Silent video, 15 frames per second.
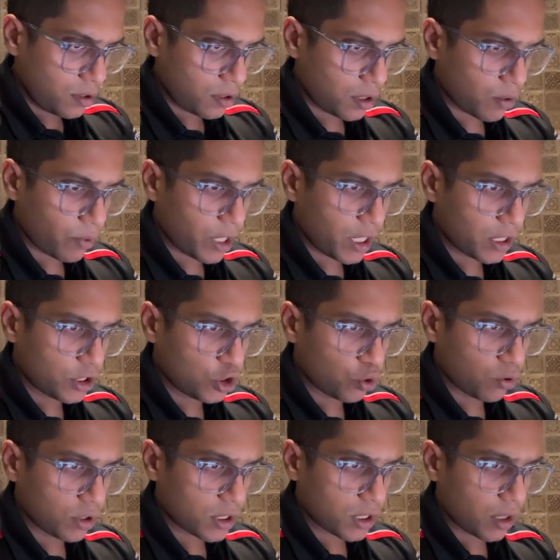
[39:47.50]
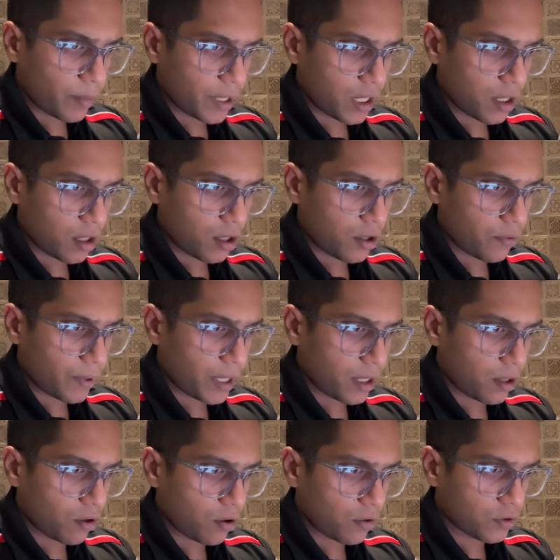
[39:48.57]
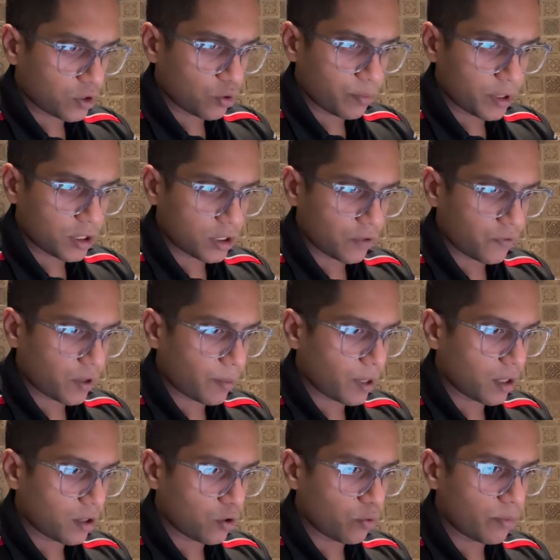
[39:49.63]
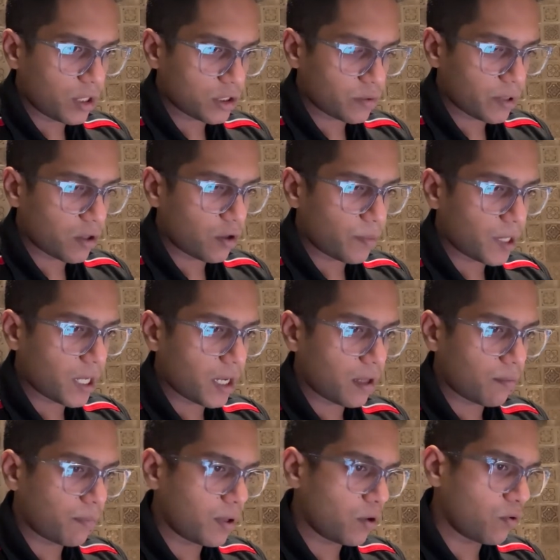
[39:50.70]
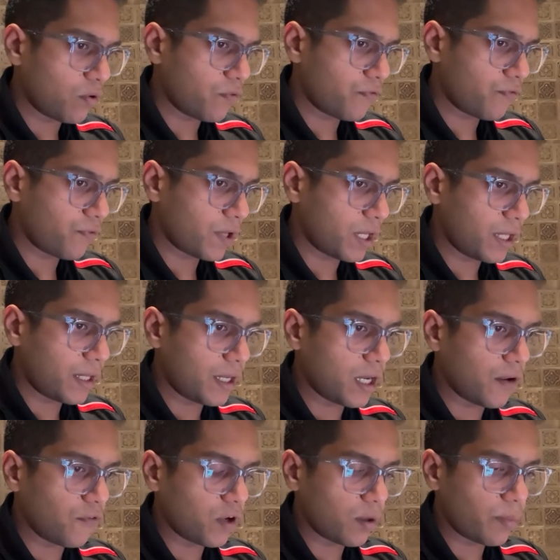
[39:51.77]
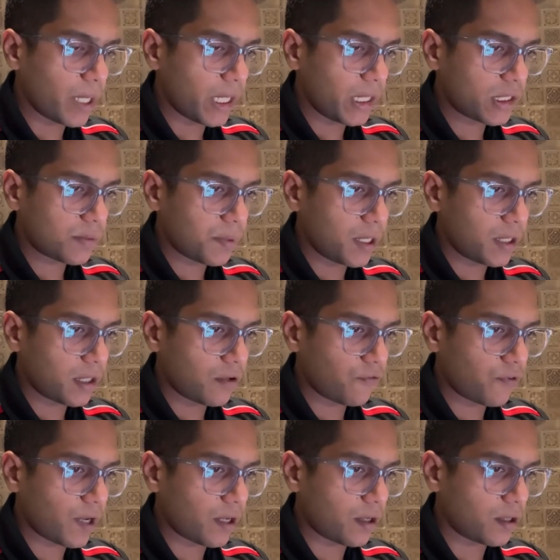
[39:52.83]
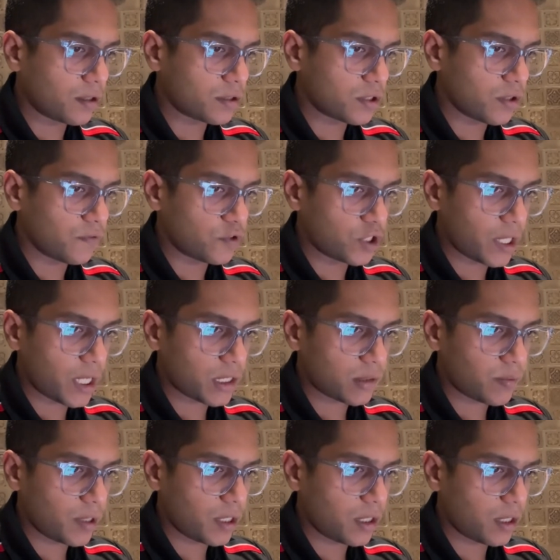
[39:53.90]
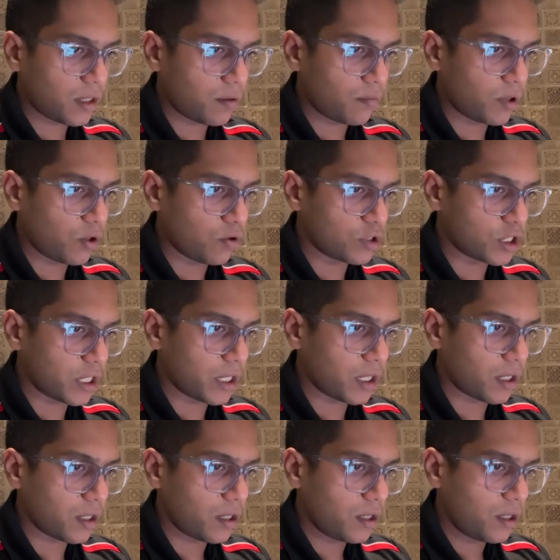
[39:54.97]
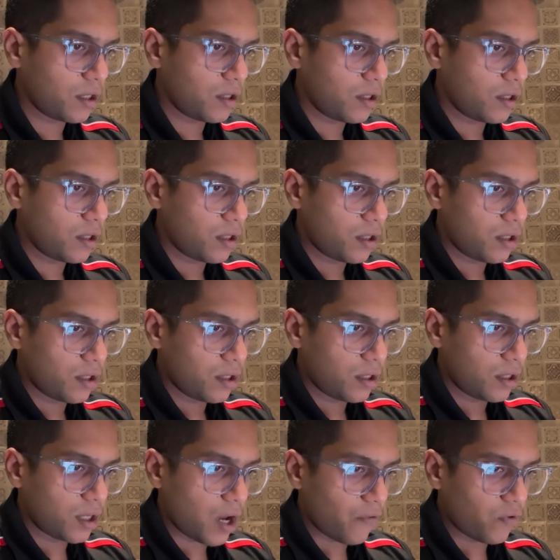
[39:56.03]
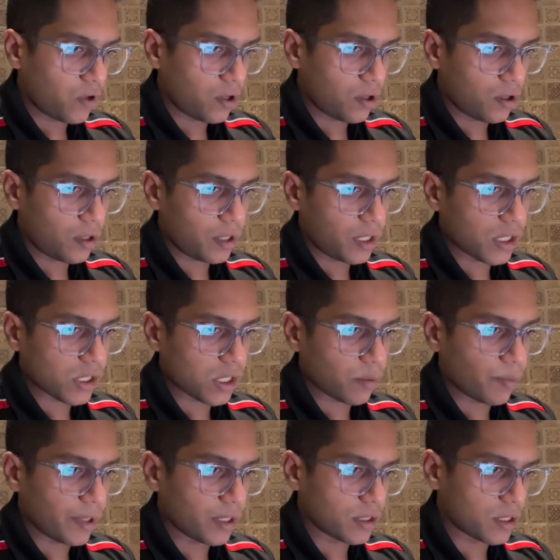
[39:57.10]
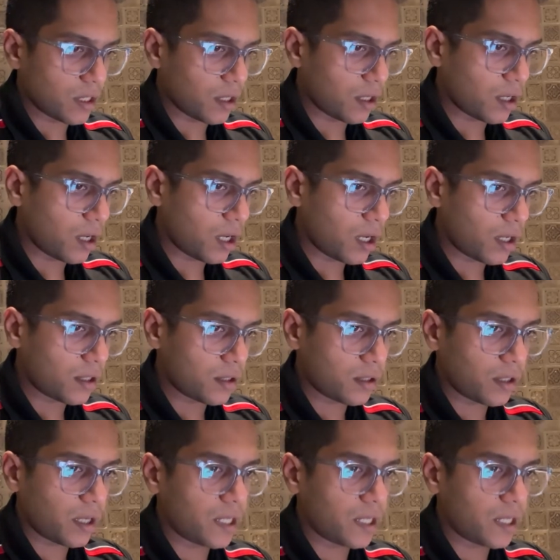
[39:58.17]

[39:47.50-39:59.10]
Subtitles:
Yeah, we get jolts coming out. We get a lot of stupid stuff coming out. 2 minutes, we're going to be getting BOE Governor Bailey speaking, Federal Reserve Chair speaking, BOJ Governor, ECB's Lagarde.